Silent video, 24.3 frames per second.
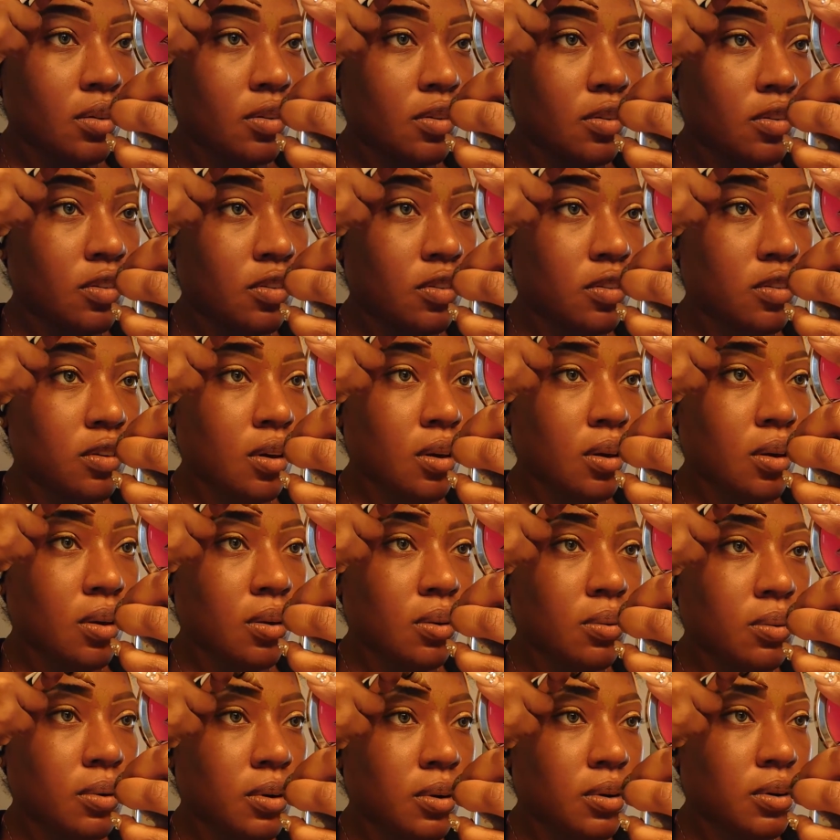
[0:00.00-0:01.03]
So
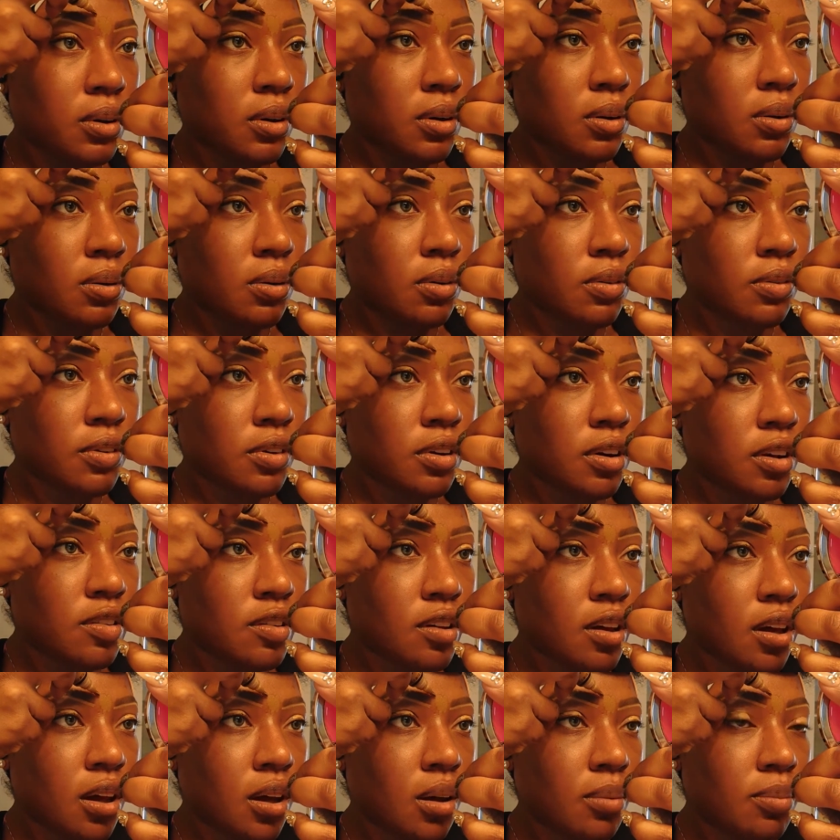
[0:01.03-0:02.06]
we're going to go over the
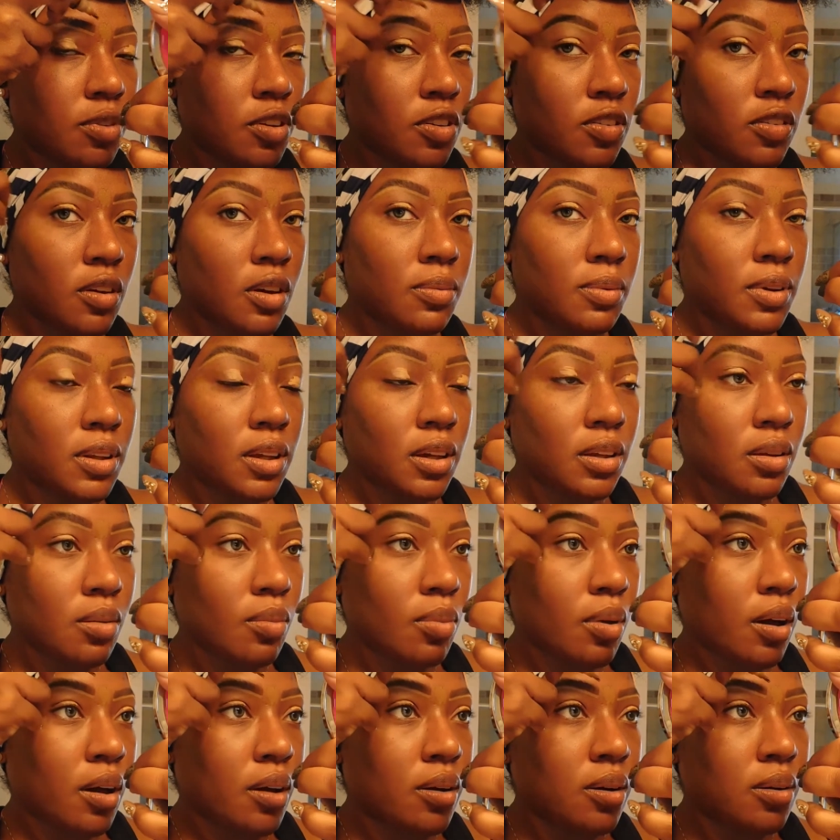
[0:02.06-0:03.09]
top just like we did the
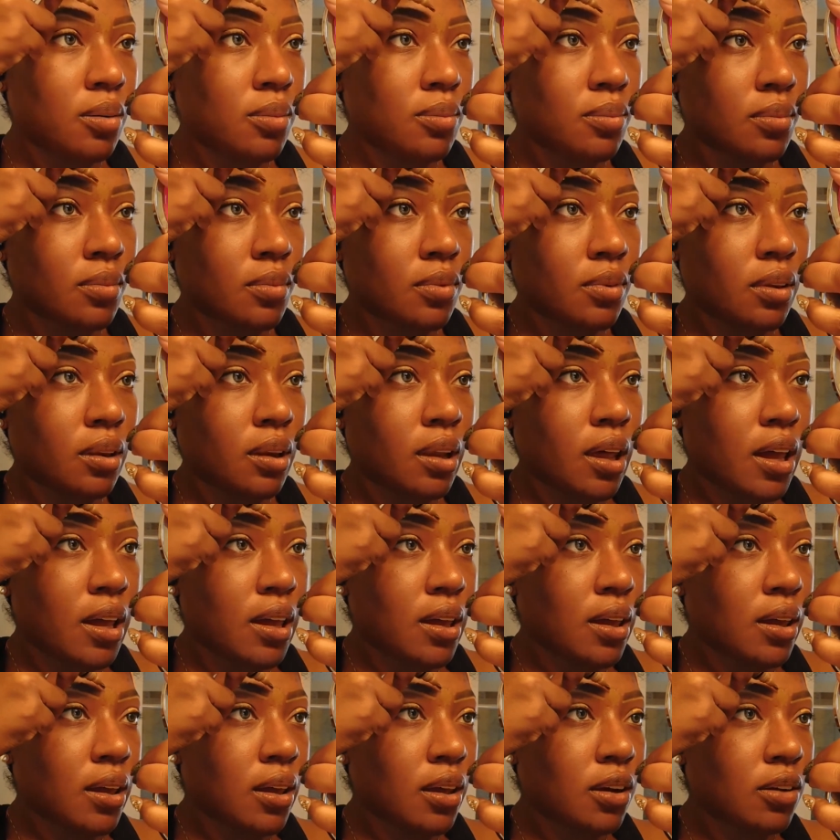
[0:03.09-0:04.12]
bottom. Light
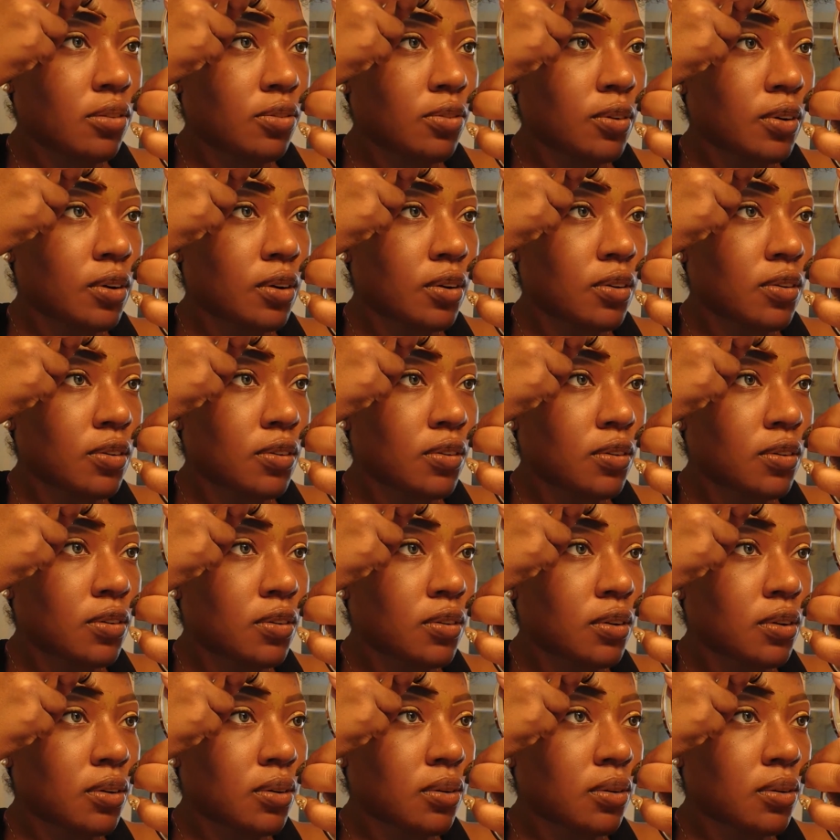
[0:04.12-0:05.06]
hand first.